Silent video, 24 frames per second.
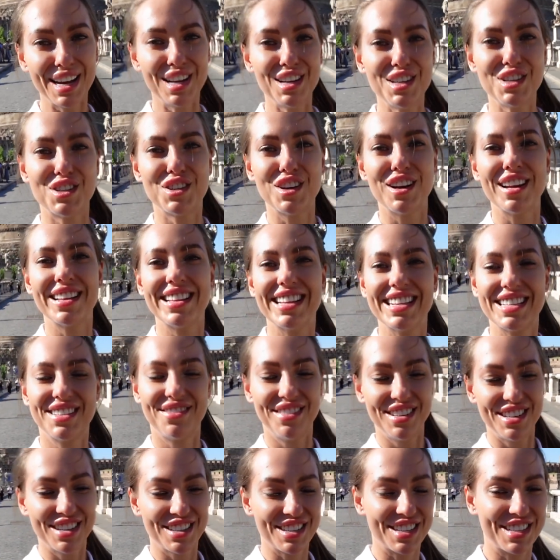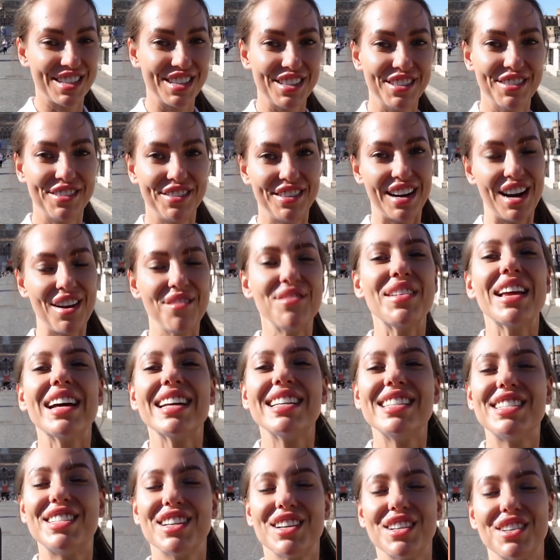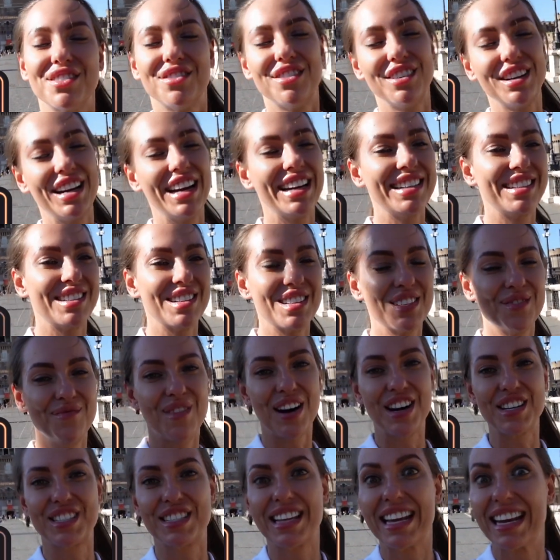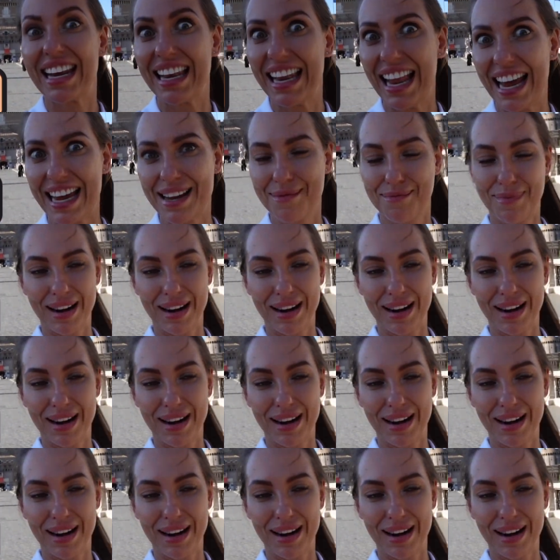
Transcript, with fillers: am enjoying this video so far. Don't forget to smash that like